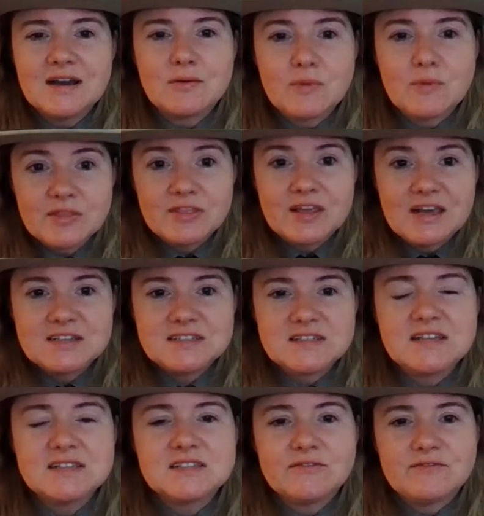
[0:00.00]
when the
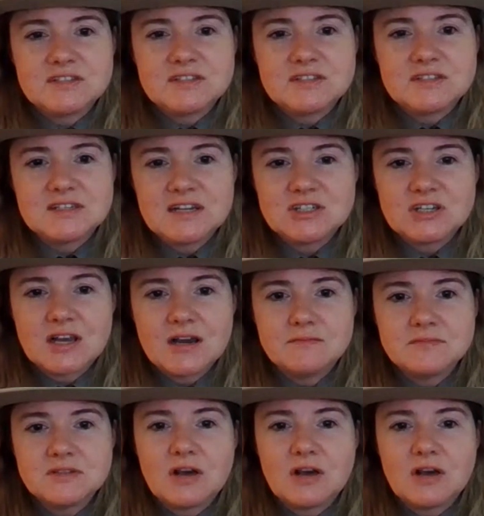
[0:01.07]
intensive visitation comes.